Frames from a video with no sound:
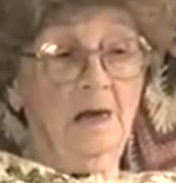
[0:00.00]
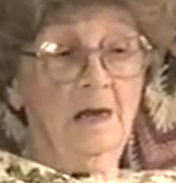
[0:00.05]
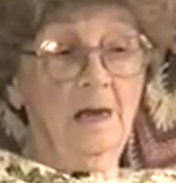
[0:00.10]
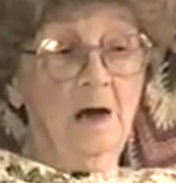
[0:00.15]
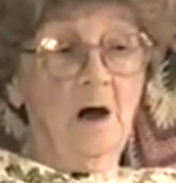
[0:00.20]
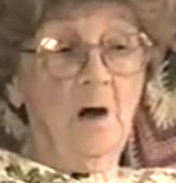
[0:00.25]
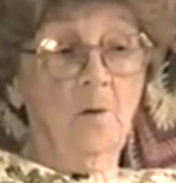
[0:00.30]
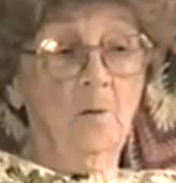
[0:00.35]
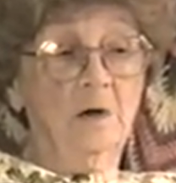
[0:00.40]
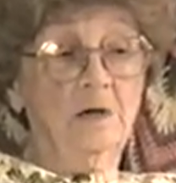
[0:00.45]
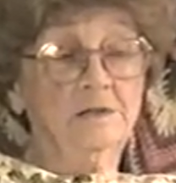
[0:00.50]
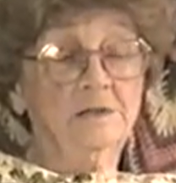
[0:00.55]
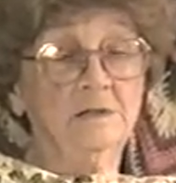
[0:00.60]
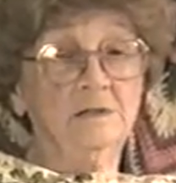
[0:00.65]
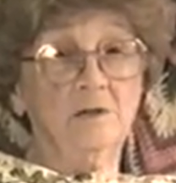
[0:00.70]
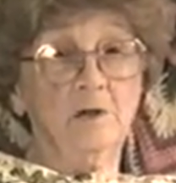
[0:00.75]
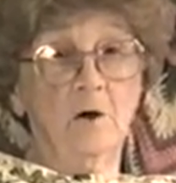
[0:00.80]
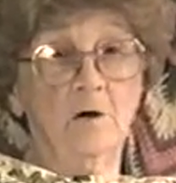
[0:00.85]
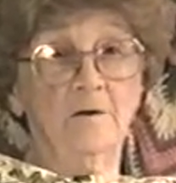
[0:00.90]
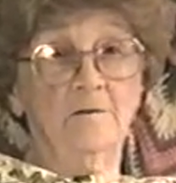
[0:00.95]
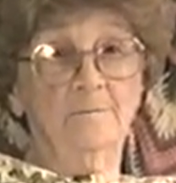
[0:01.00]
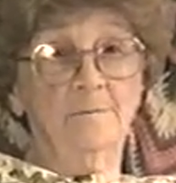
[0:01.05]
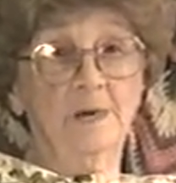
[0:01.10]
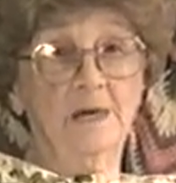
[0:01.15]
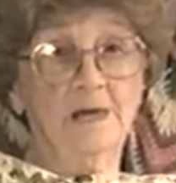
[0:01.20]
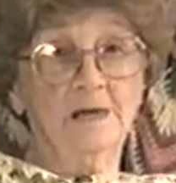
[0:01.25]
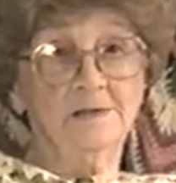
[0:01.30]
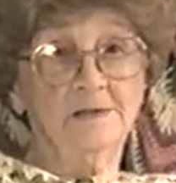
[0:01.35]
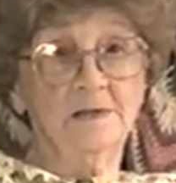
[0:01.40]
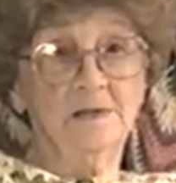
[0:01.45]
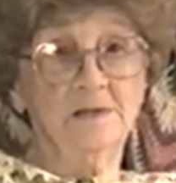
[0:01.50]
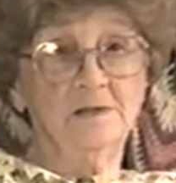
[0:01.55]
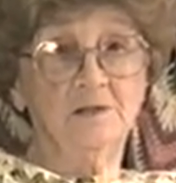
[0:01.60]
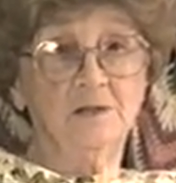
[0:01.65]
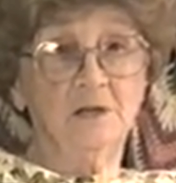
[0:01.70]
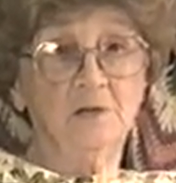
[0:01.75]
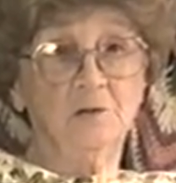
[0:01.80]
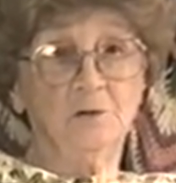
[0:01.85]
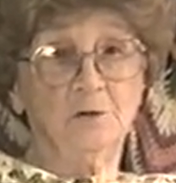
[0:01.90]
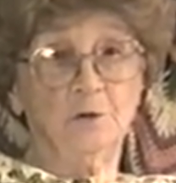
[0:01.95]
he always thought of me as his
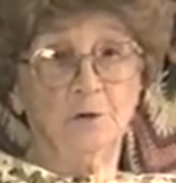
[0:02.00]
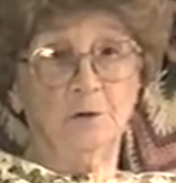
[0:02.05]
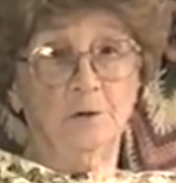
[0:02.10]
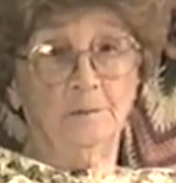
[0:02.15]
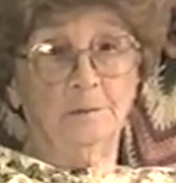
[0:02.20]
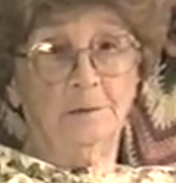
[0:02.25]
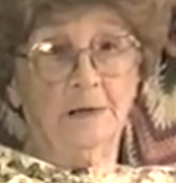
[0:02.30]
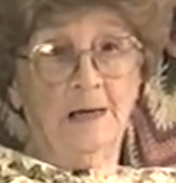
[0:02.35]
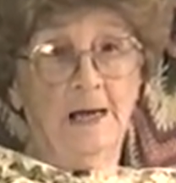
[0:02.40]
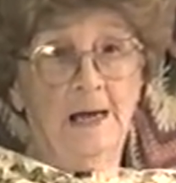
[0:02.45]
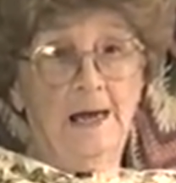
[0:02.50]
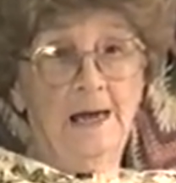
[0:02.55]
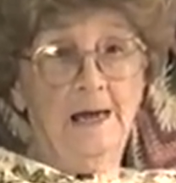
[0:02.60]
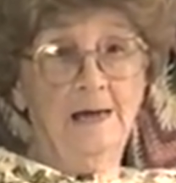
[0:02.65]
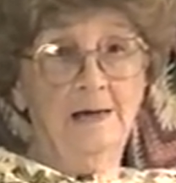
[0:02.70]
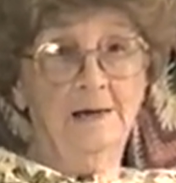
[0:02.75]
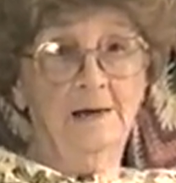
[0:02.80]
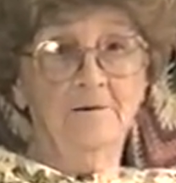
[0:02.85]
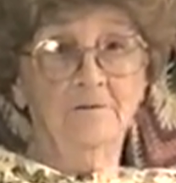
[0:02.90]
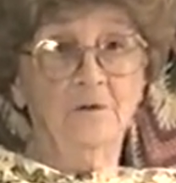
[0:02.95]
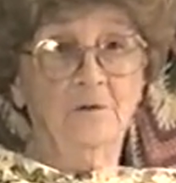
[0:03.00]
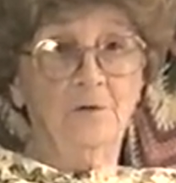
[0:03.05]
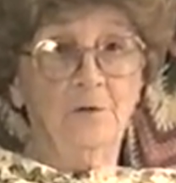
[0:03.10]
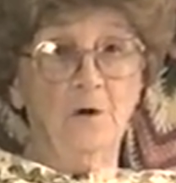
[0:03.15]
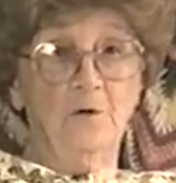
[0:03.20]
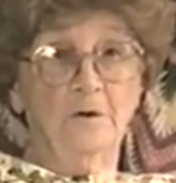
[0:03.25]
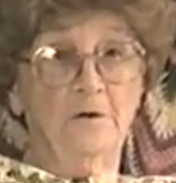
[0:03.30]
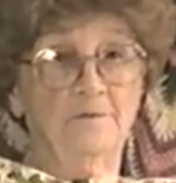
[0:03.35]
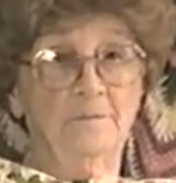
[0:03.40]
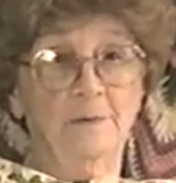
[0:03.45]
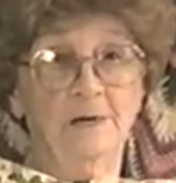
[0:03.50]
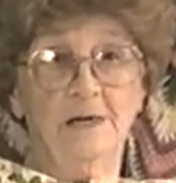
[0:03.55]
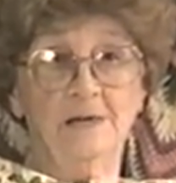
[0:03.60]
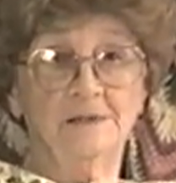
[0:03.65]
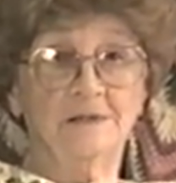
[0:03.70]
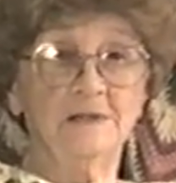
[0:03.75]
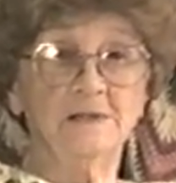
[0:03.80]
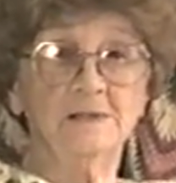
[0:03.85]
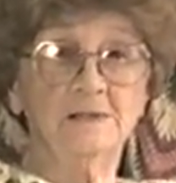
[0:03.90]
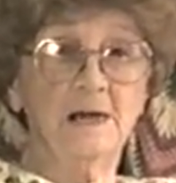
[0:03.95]
sister. He never thought of
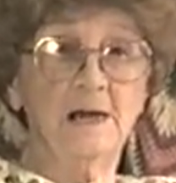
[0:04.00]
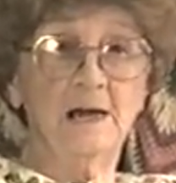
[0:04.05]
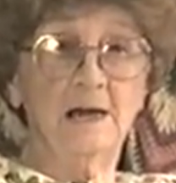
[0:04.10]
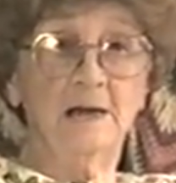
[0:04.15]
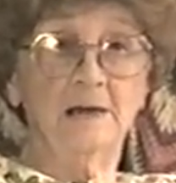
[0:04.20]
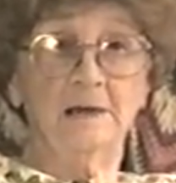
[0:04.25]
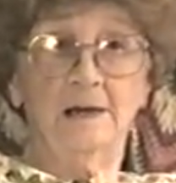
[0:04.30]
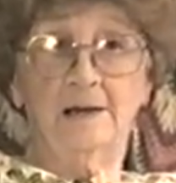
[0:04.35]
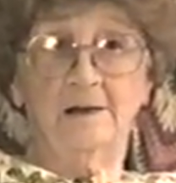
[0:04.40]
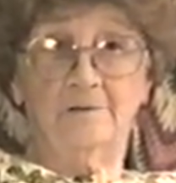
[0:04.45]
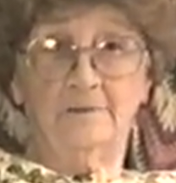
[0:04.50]
me as his aunt,